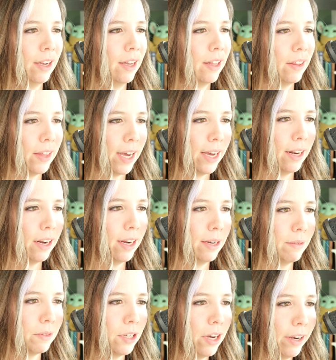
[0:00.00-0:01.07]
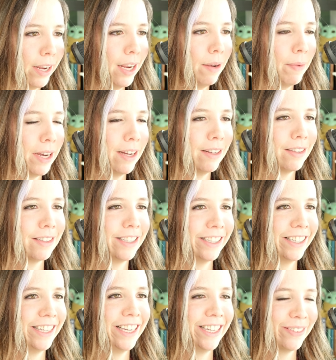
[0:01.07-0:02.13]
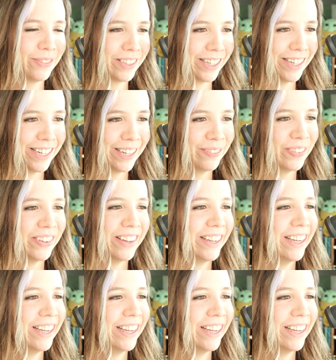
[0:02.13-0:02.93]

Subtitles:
that I am talking about till the end of time,